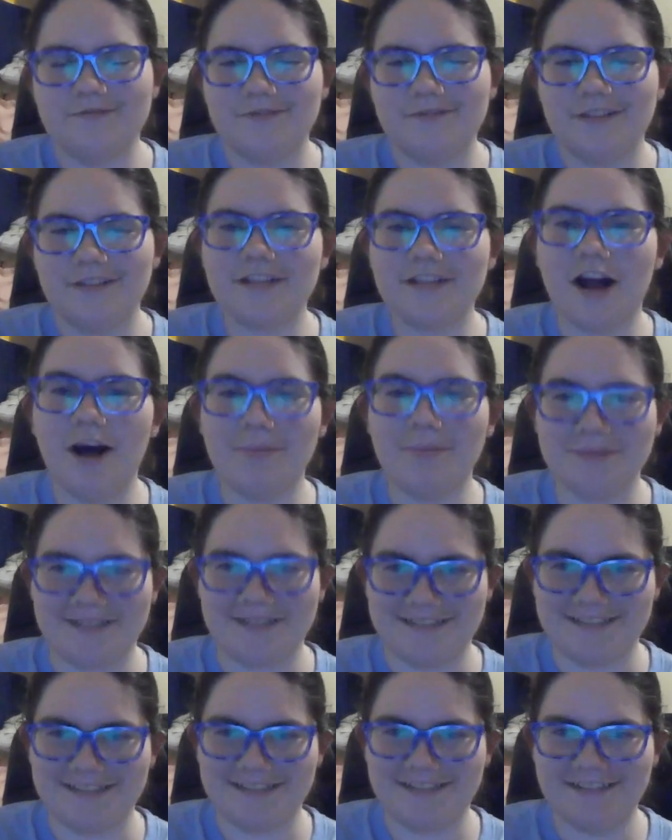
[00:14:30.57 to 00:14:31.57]
It's
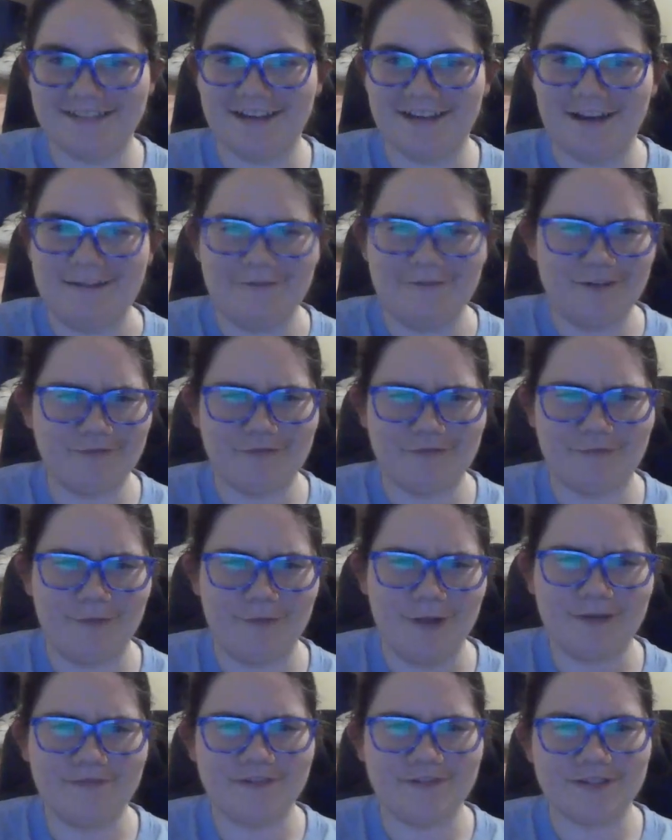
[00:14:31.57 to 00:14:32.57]
complicated now. With
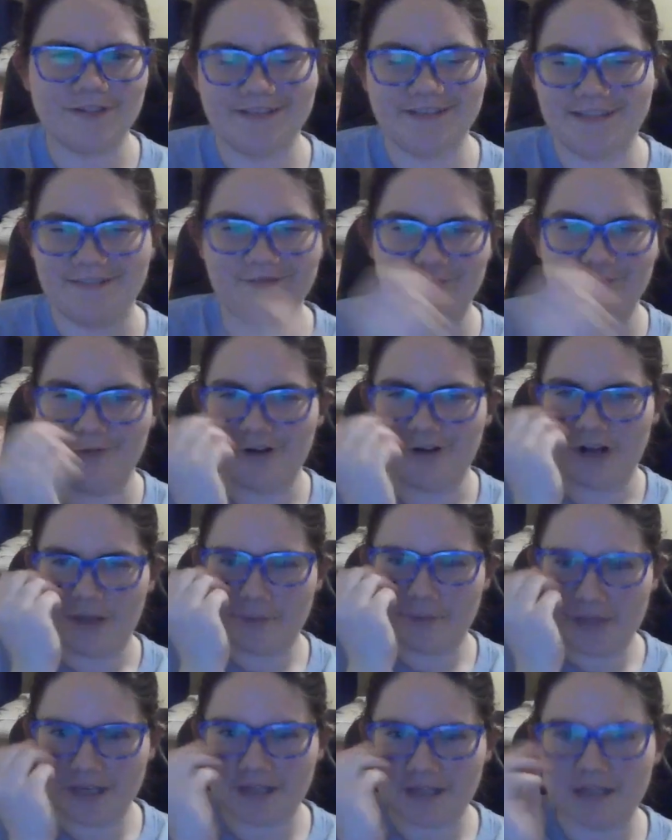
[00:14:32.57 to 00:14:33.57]
WandaVision, it's even more
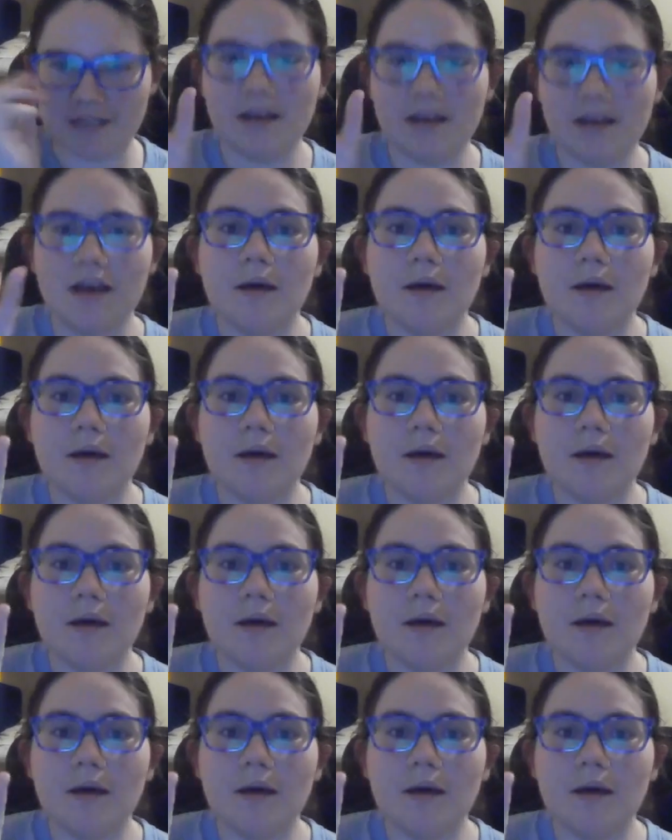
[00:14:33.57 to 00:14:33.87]
complicated.